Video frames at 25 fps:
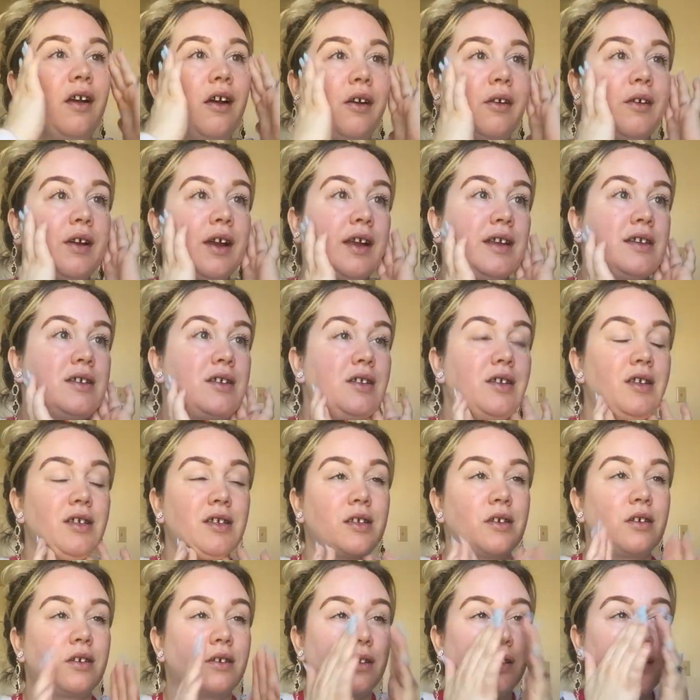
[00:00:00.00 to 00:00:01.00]
Okay, so
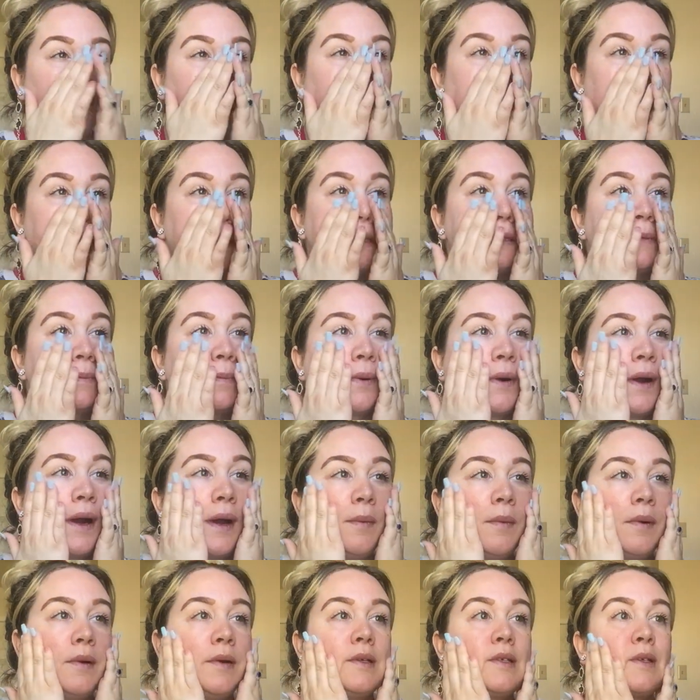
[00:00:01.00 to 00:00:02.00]
this
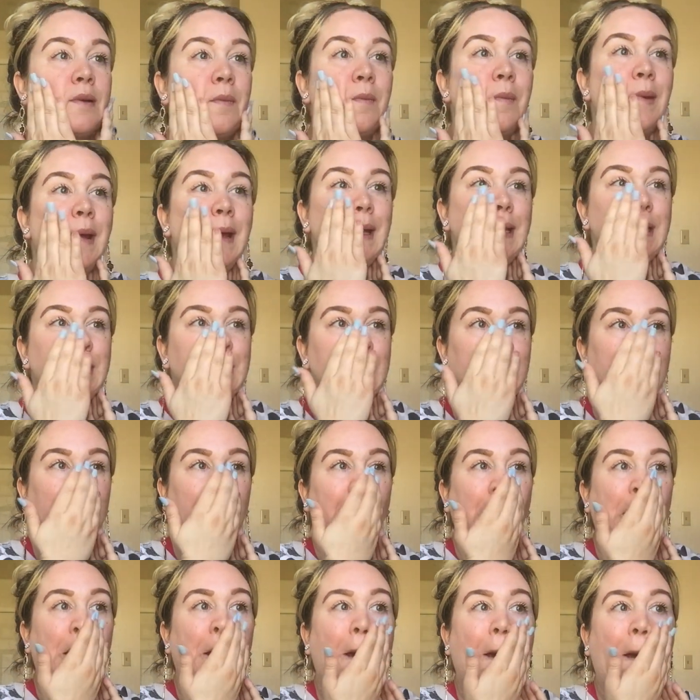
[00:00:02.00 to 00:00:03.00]
primer is
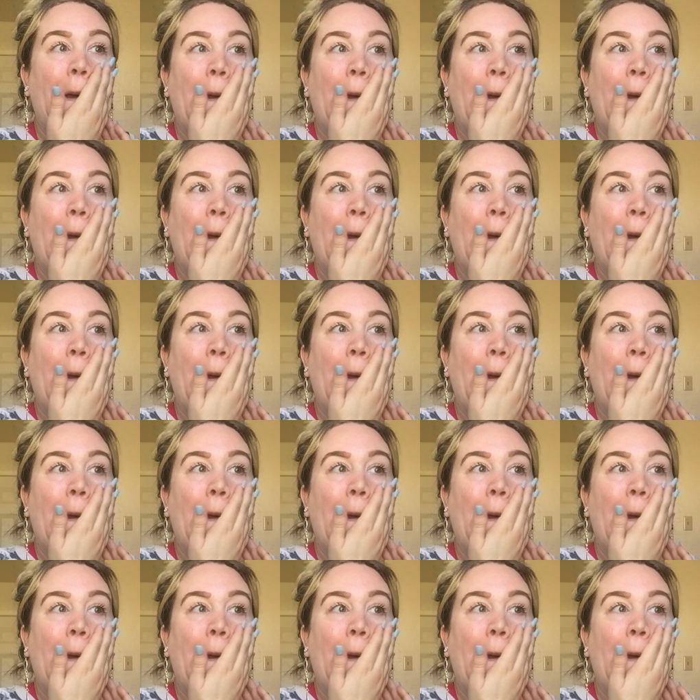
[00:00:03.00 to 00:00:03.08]
amazing.